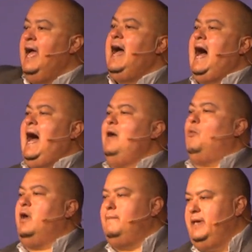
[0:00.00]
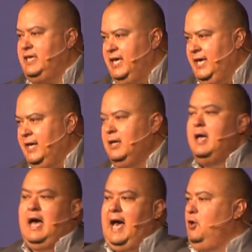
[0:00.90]
I want to be king,
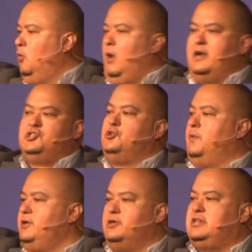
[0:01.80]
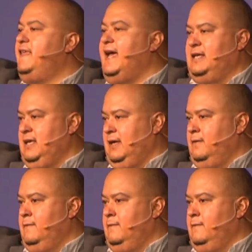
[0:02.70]
I don't want to surrender to that king.